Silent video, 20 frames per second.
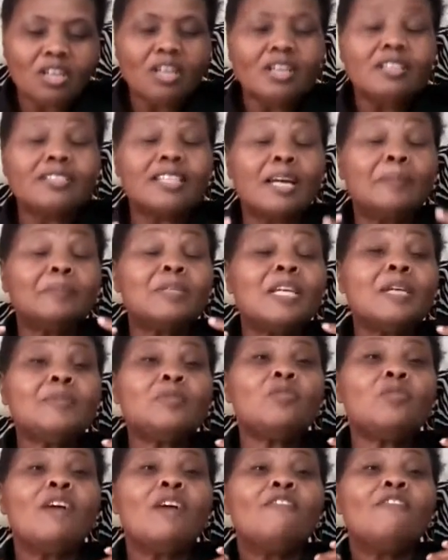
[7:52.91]

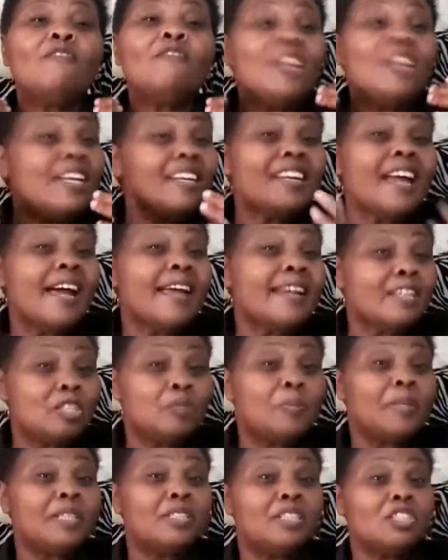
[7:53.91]
sometimes you have very high
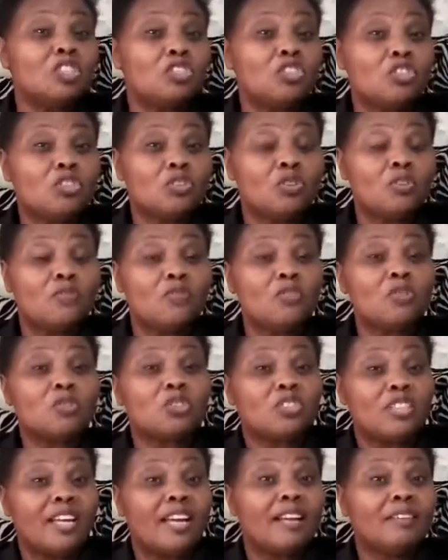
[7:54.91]
expectations of
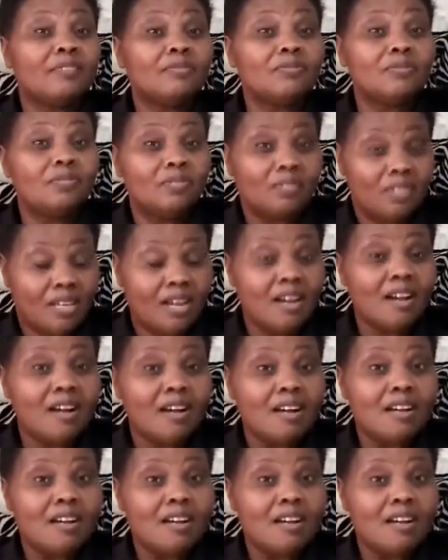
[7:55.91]
yourself, yeah?